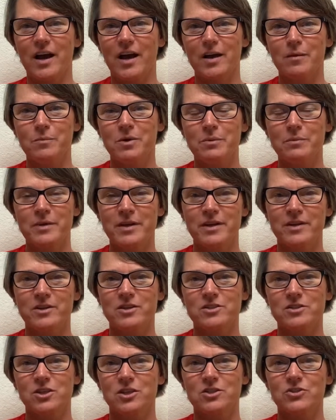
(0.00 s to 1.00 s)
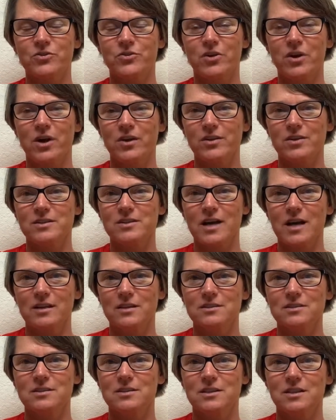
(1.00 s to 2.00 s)
am committed to search for all the
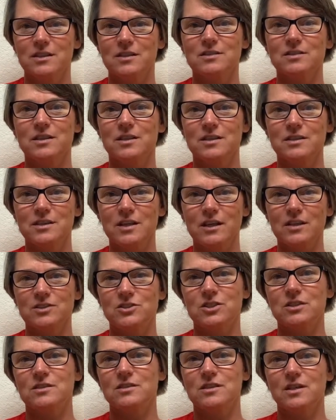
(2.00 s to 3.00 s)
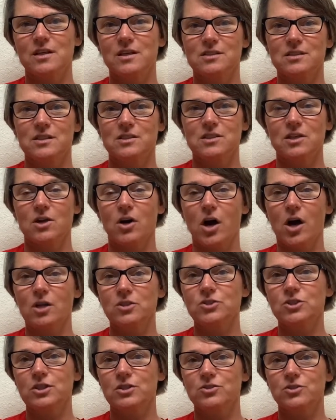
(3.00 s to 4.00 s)
talents, skills, and intelligence that exist in all
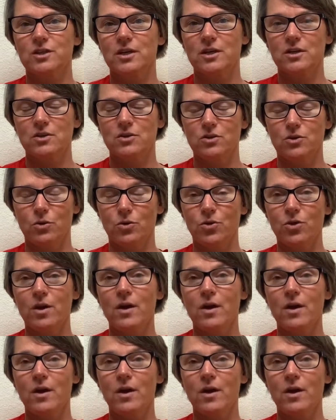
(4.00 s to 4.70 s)
children and youth.